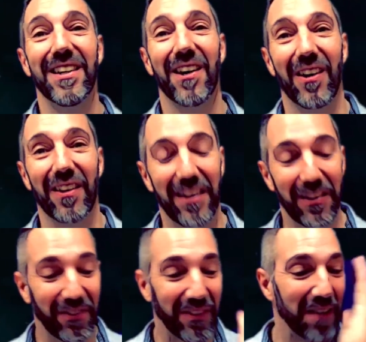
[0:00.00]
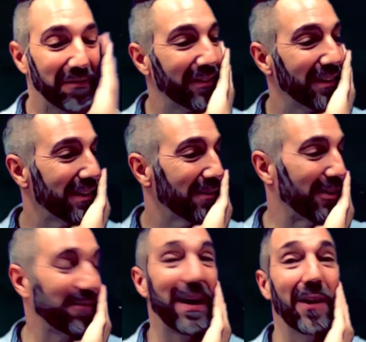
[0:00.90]
all of this stuff,
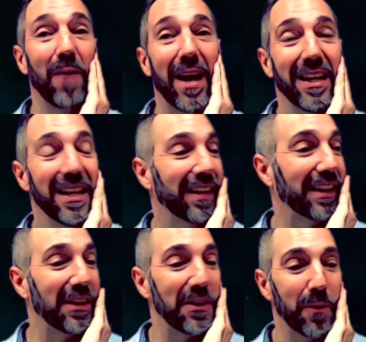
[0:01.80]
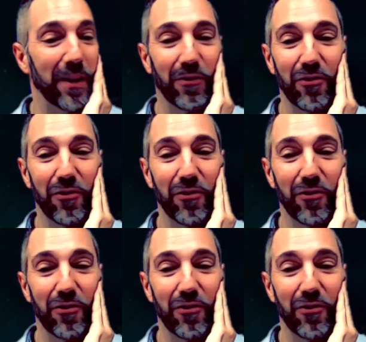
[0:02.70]
which, by the way, like the U.S.